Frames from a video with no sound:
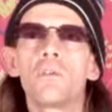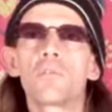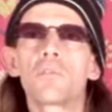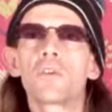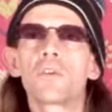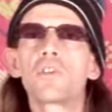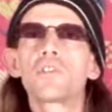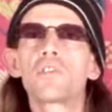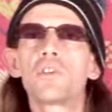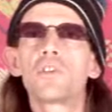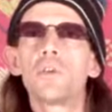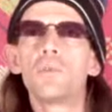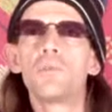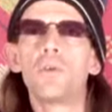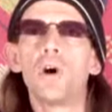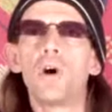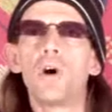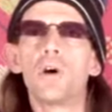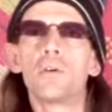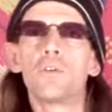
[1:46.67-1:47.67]
First of
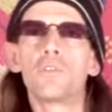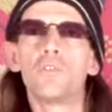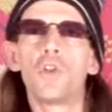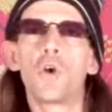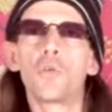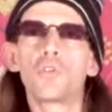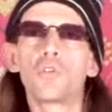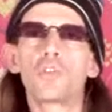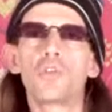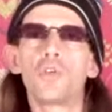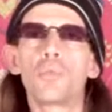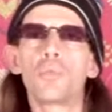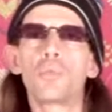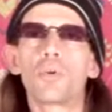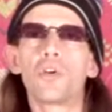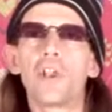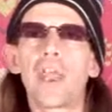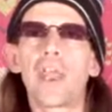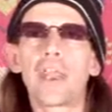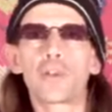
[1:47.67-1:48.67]
all, no
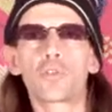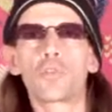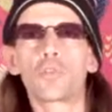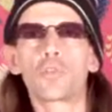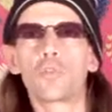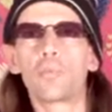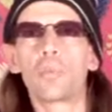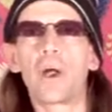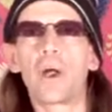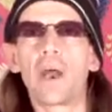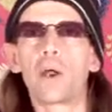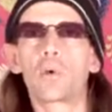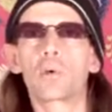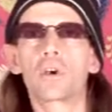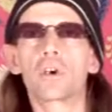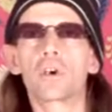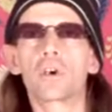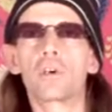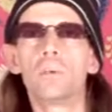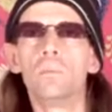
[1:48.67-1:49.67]
supernatural
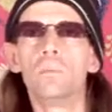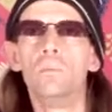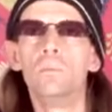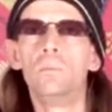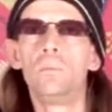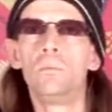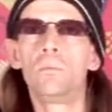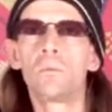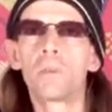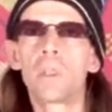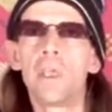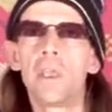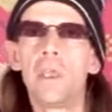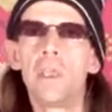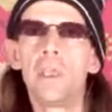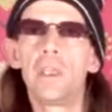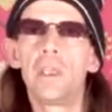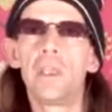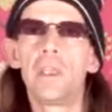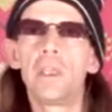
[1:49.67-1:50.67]
power.
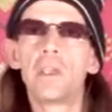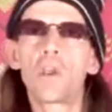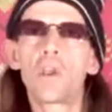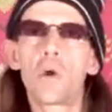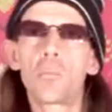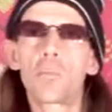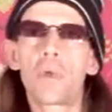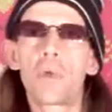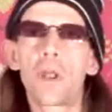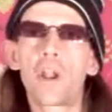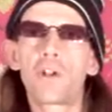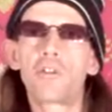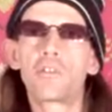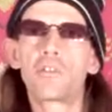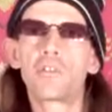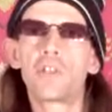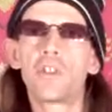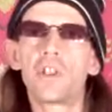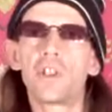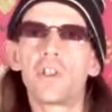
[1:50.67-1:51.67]
Ego
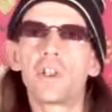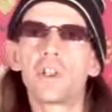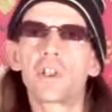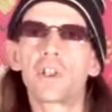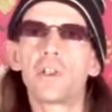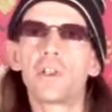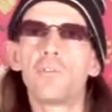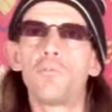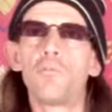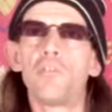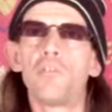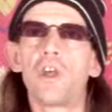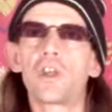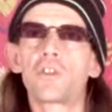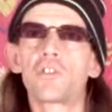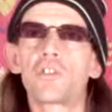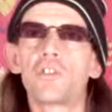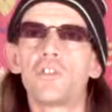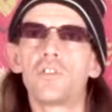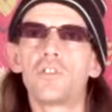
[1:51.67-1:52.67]
parasitic
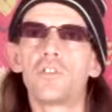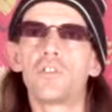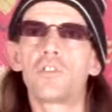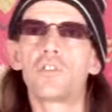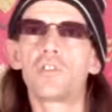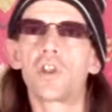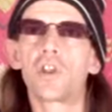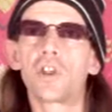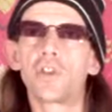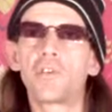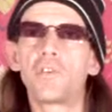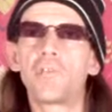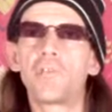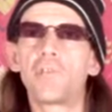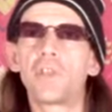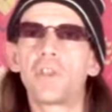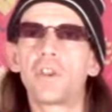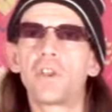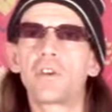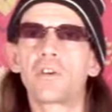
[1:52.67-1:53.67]
infection strikes
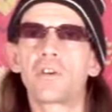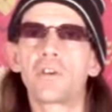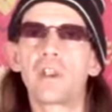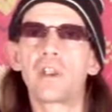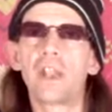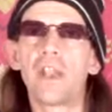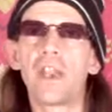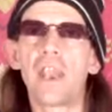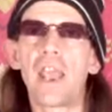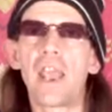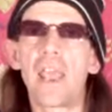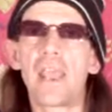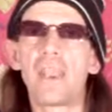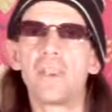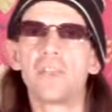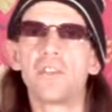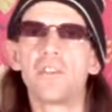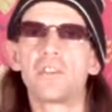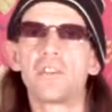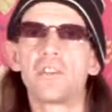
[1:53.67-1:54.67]
fear and hate